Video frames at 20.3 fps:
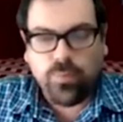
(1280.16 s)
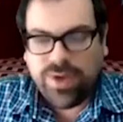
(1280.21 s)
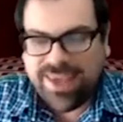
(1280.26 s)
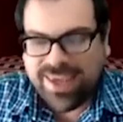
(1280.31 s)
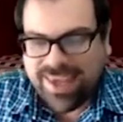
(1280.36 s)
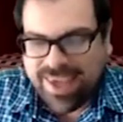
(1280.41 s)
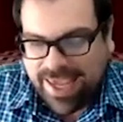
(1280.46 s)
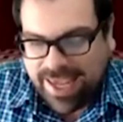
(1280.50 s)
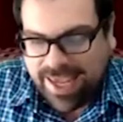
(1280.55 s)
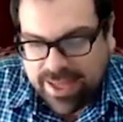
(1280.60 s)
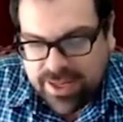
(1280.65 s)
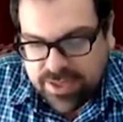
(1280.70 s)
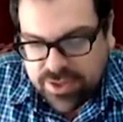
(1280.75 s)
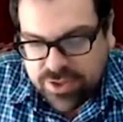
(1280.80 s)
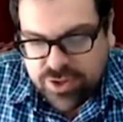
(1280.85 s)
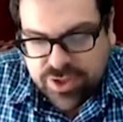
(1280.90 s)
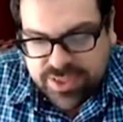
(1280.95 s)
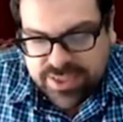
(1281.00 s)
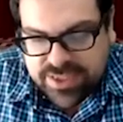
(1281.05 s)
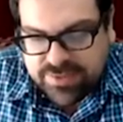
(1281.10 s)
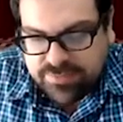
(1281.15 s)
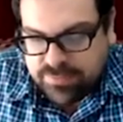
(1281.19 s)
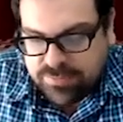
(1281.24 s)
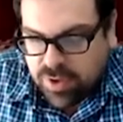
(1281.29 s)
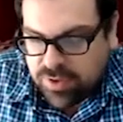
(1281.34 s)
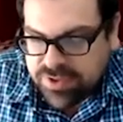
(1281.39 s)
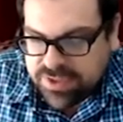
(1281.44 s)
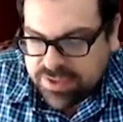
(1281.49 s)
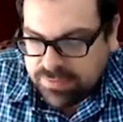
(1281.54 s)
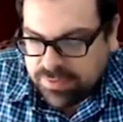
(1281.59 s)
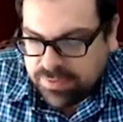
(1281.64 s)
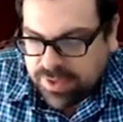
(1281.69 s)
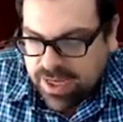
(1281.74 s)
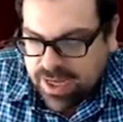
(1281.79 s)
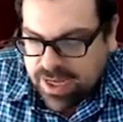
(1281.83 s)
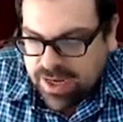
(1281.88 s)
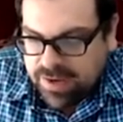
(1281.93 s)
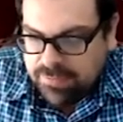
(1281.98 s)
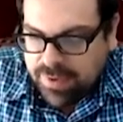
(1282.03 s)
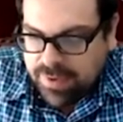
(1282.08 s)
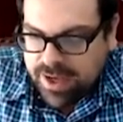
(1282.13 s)
we can't just
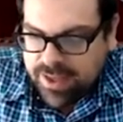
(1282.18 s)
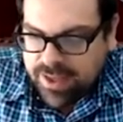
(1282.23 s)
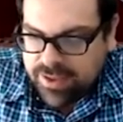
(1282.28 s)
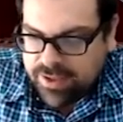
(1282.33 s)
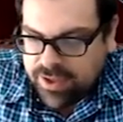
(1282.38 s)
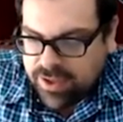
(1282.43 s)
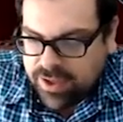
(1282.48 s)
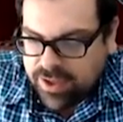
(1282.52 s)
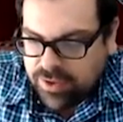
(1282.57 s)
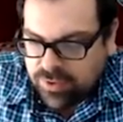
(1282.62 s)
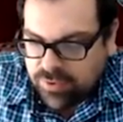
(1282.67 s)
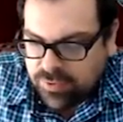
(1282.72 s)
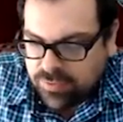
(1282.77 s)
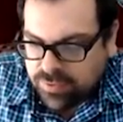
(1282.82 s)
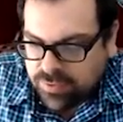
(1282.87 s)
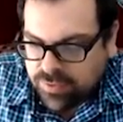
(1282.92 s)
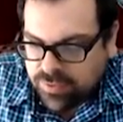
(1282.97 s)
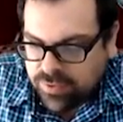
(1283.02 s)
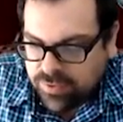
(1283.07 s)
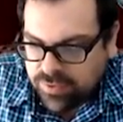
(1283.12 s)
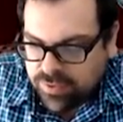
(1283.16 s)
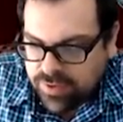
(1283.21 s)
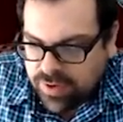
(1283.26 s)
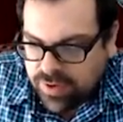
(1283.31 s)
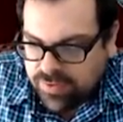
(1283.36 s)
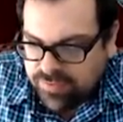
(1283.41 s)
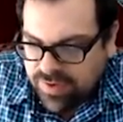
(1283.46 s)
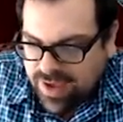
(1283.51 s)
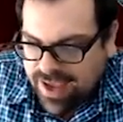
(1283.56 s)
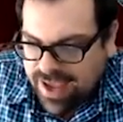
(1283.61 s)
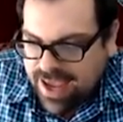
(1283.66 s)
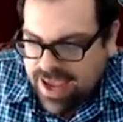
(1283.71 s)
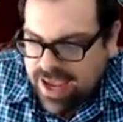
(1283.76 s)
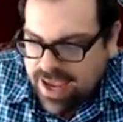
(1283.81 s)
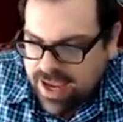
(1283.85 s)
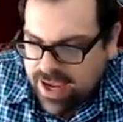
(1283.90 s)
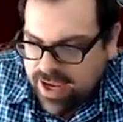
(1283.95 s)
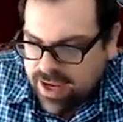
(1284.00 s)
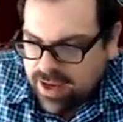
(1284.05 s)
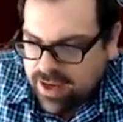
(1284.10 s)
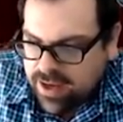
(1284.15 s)
multiply by the cube root of
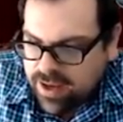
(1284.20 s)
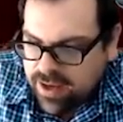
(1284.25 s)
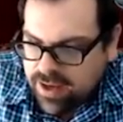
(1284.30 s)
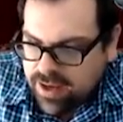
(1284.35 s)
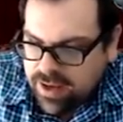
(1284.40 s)
a